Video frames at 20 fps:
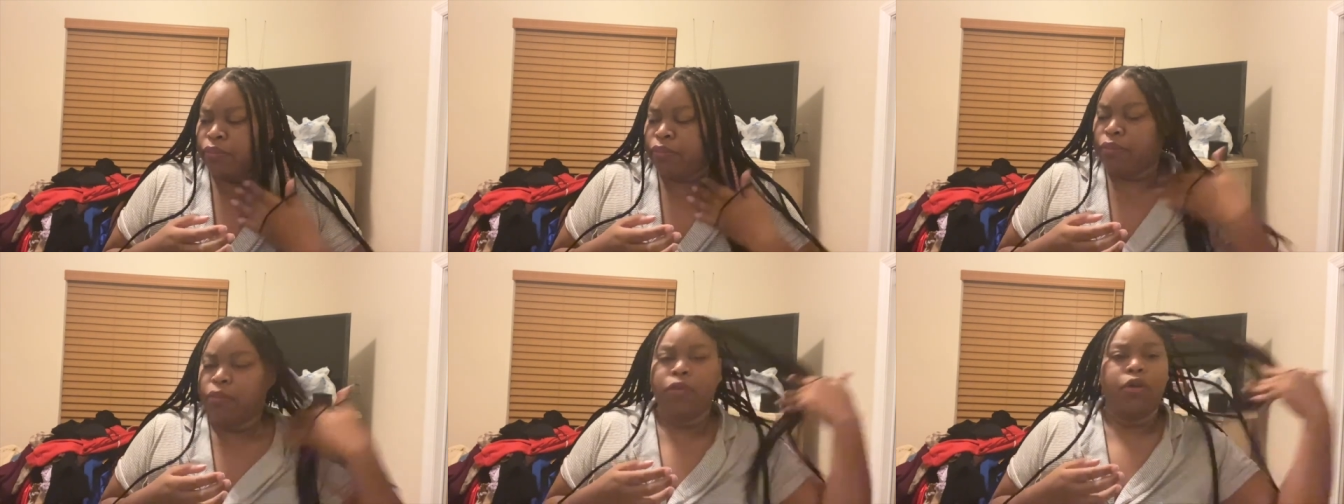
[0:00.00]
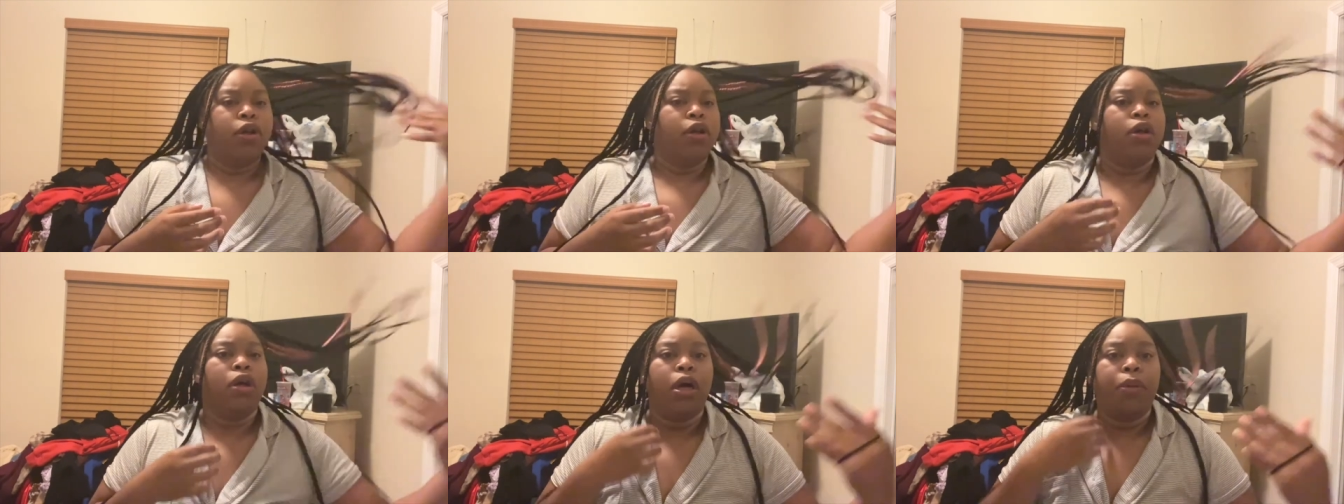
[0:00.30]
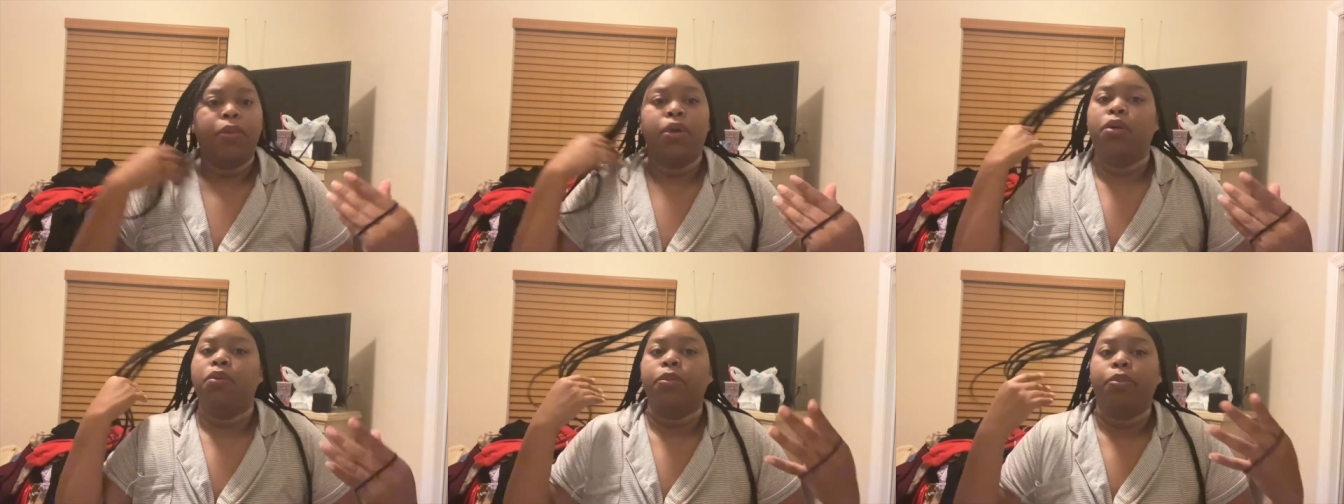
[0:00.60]
I'm
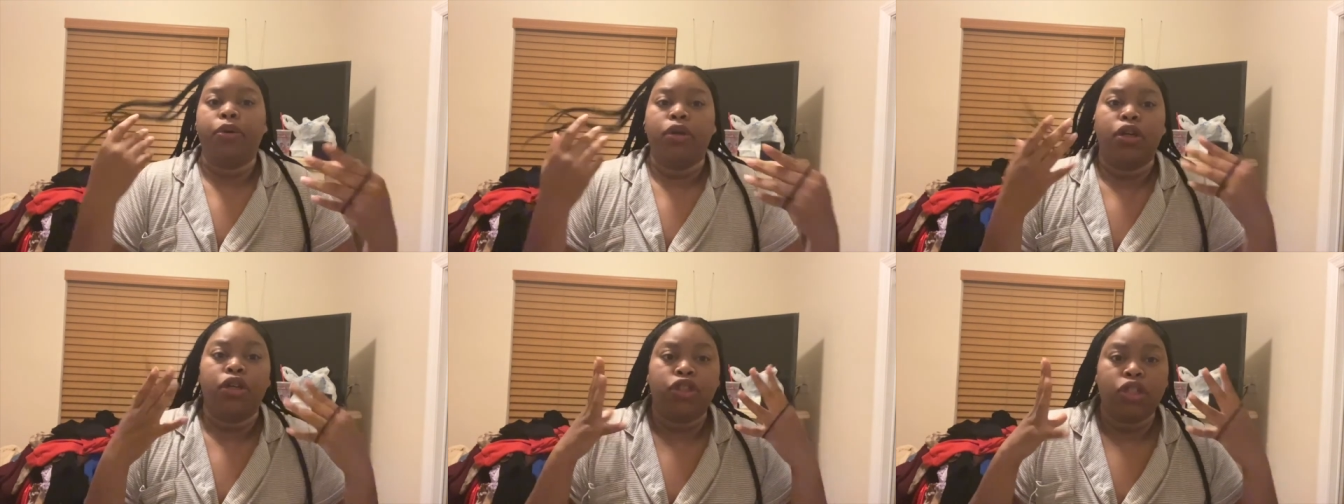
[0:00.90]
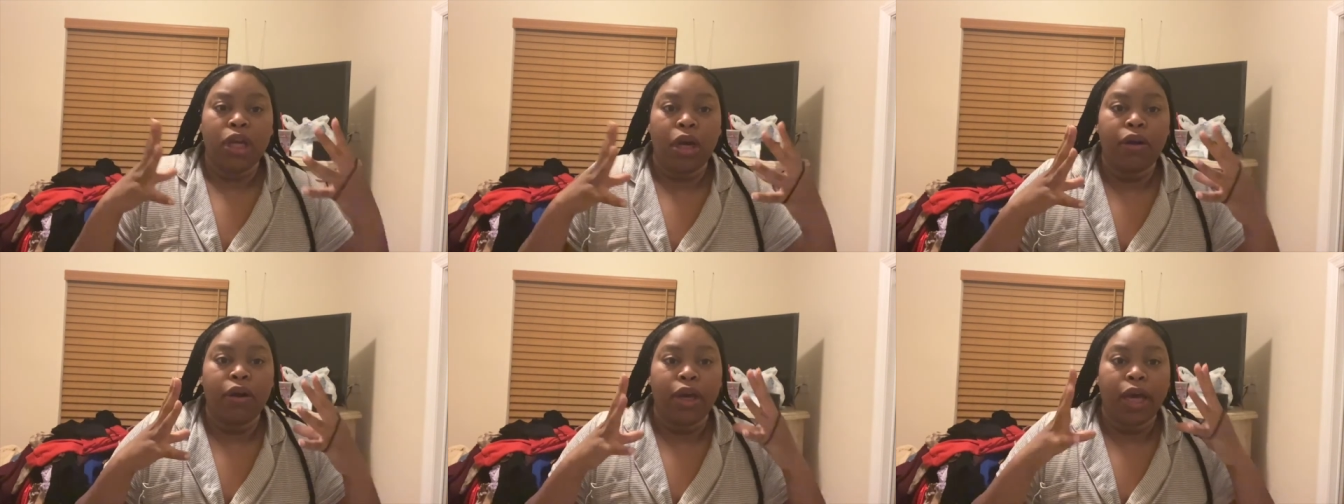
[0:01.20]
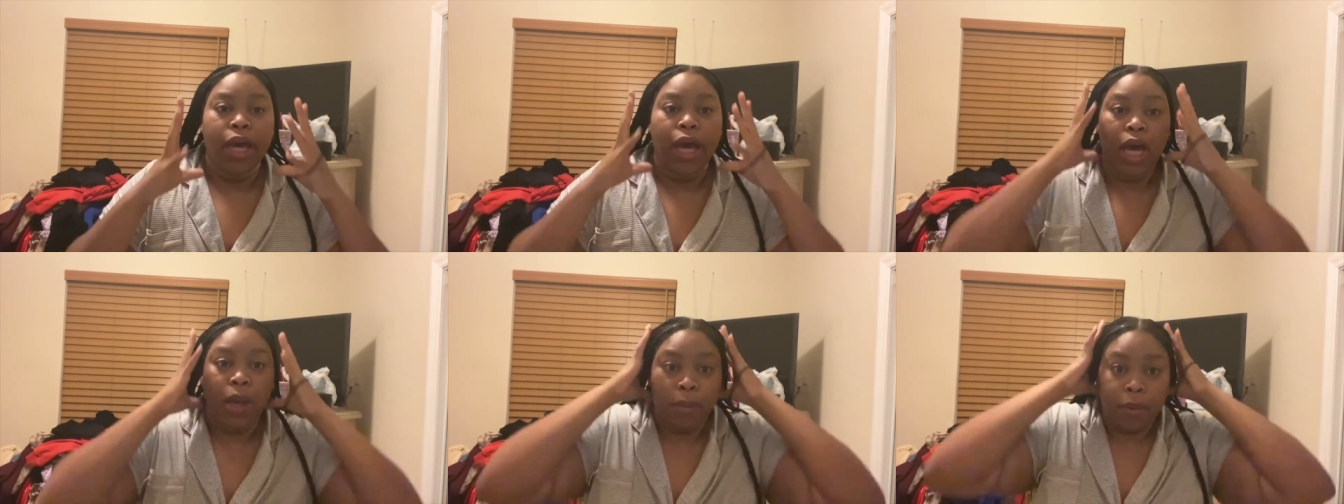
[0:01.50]
gonna be putting a shower
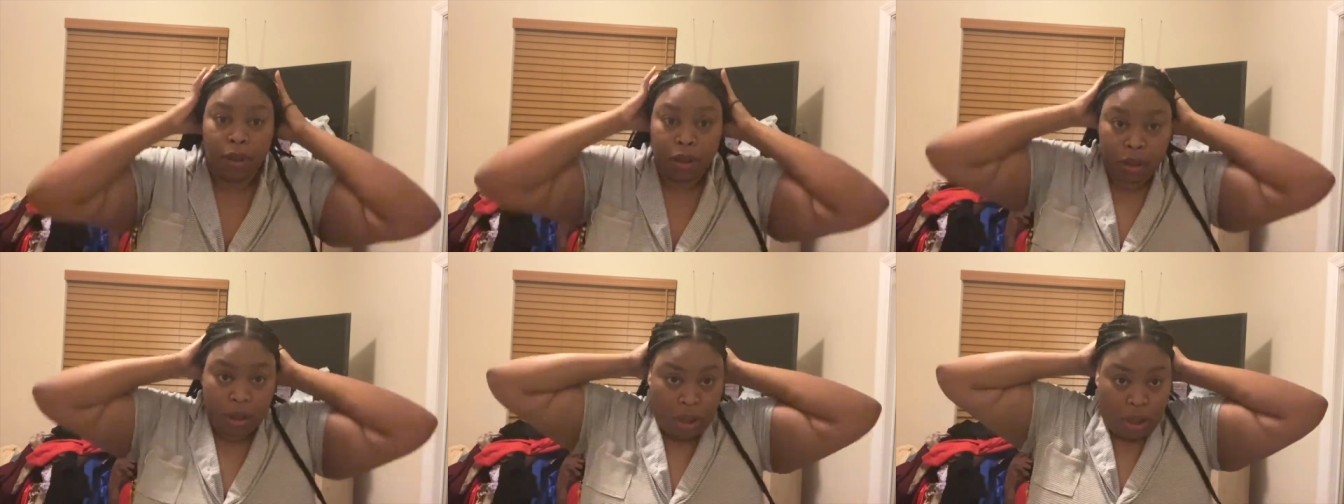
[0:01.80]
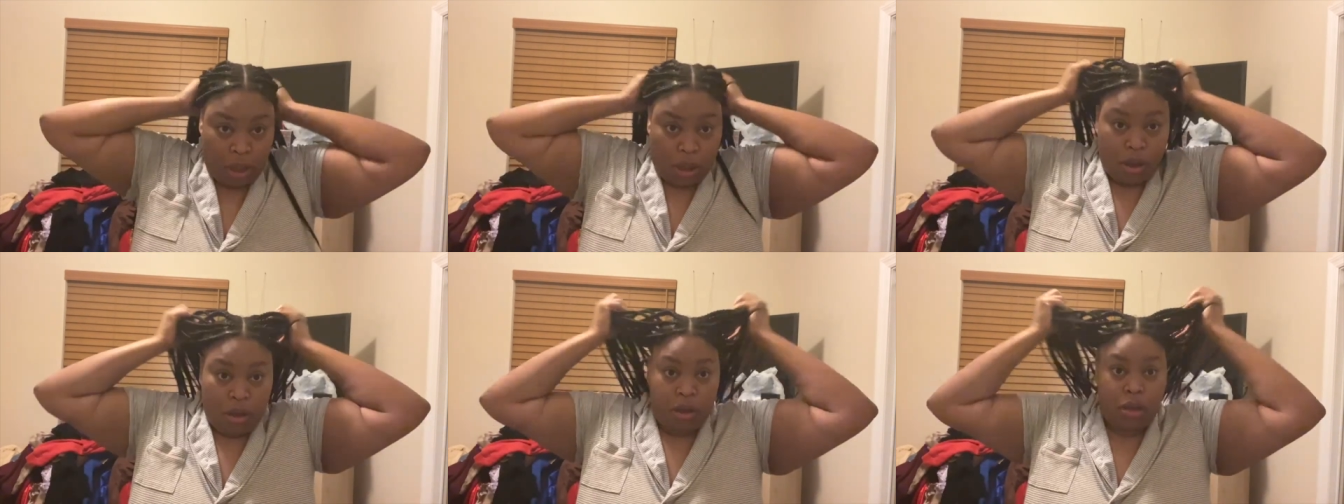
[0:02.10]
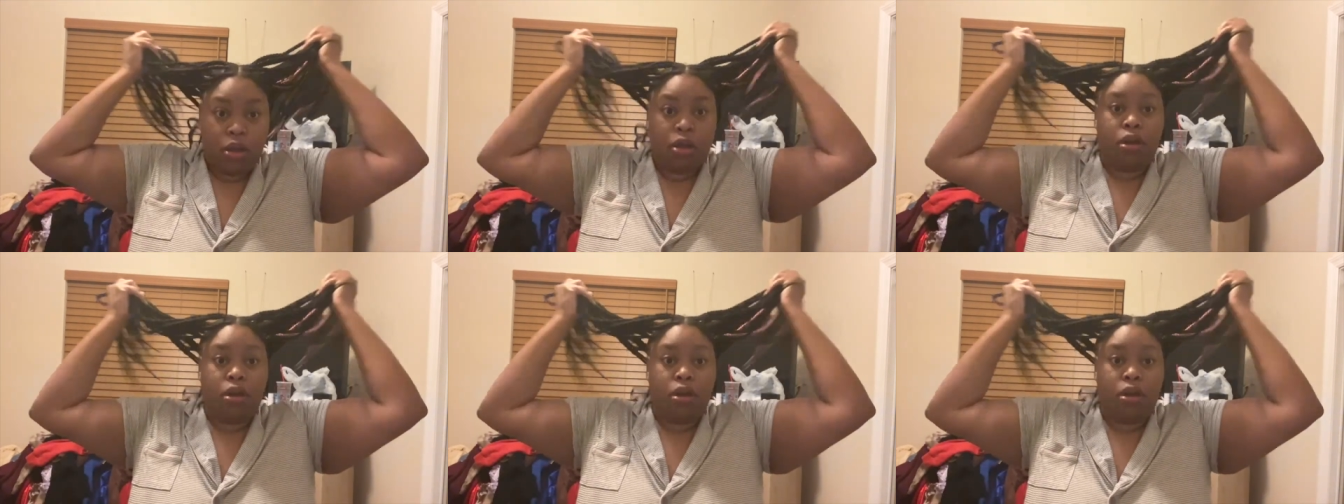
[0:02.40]
cap and then